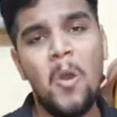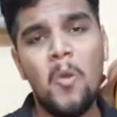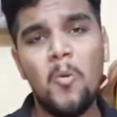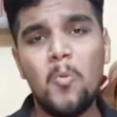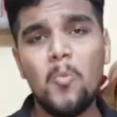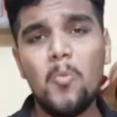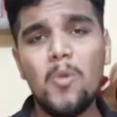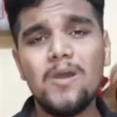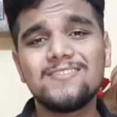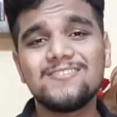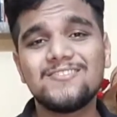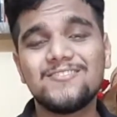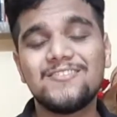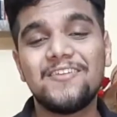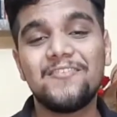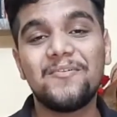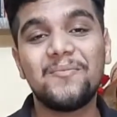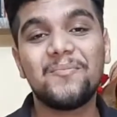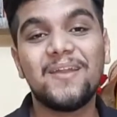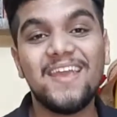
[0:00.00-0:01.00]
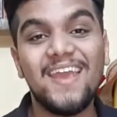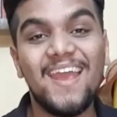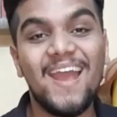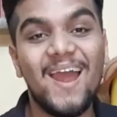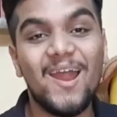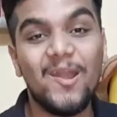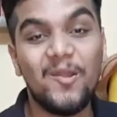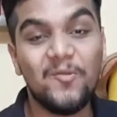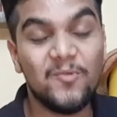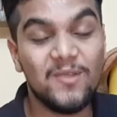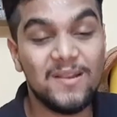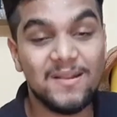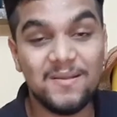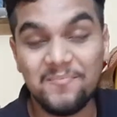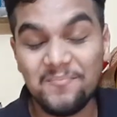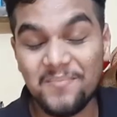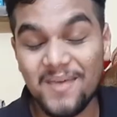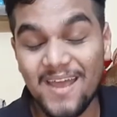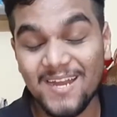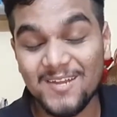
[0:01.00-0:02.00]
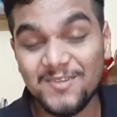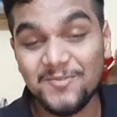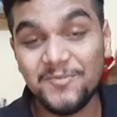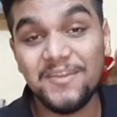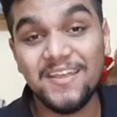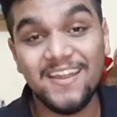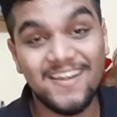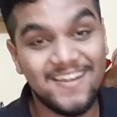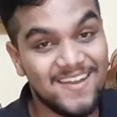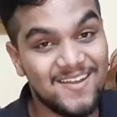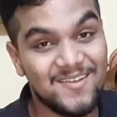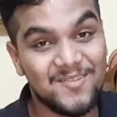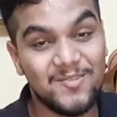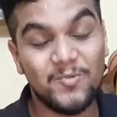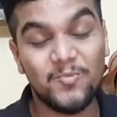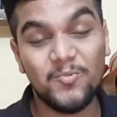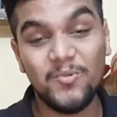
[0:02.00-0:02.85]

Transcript: What's good everybody, and welcome back to yet another